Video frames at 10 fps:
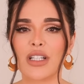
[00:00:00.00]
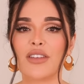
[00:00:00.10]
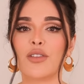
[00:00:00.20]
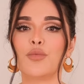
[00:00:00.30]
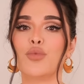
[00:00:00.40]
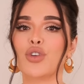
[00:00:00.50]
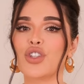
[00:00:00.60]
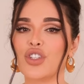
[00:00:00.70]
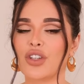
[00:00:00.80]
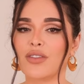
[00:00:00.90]
even more
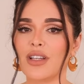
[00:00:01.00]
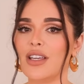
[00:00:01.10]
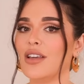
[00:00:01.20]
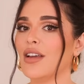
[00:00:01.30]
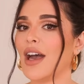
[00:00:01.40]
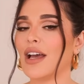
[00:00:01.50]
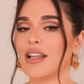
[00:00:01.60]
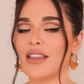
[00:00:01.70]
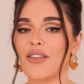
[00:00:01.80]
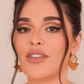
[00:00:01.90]
sugary,
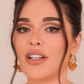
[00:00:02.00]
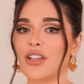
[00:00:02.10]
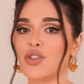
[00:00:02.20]
adding that Vanilla